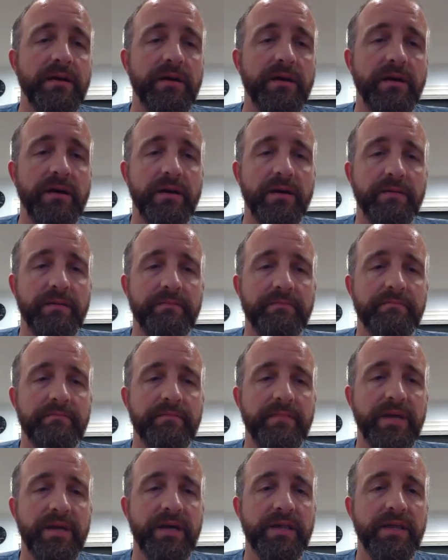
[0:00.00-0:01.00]
And
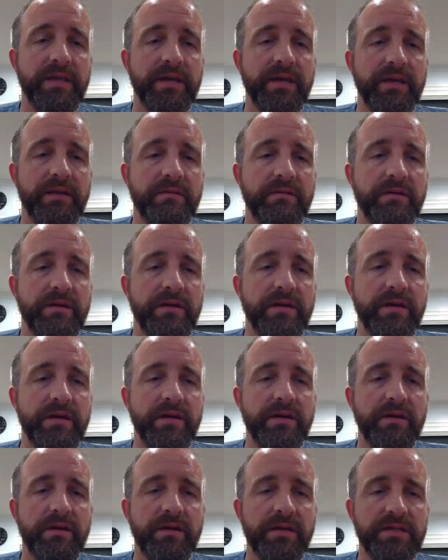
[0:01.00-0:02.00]
then
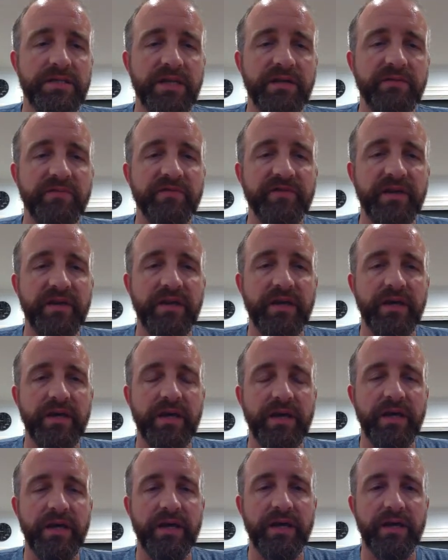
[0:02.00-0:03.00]
instead of moving
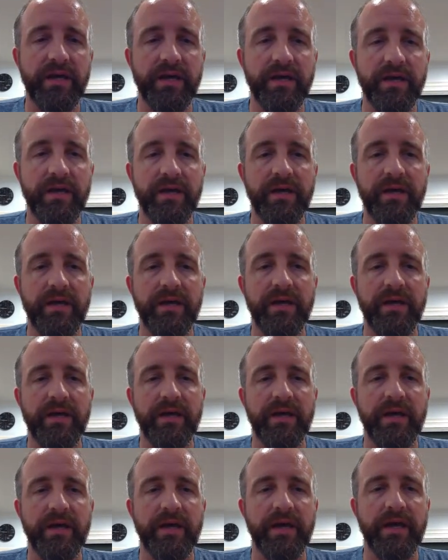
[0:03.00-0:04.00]

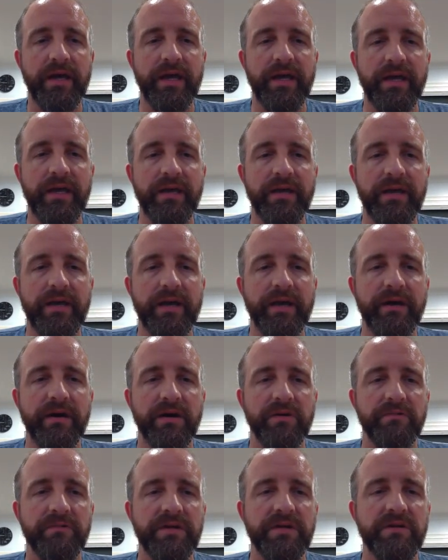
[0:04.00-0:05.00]

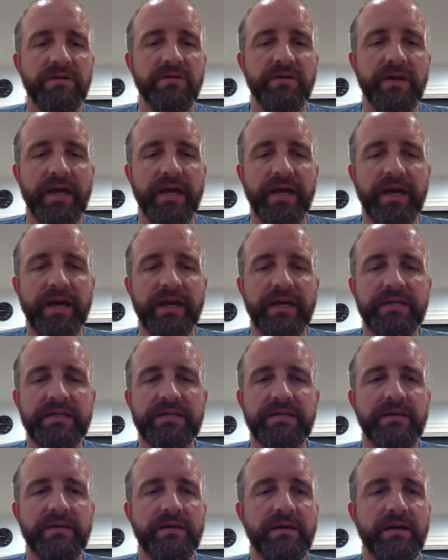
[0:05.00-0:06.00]
AL, we do AX.
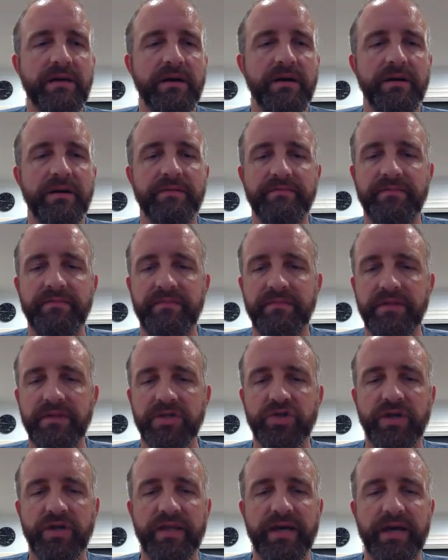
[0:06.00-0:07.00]

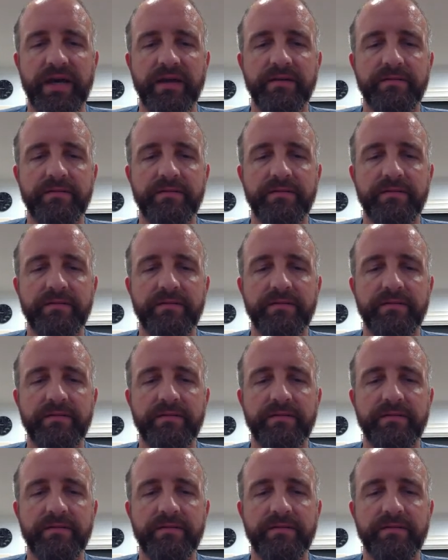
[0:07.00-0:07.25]
Let's try that.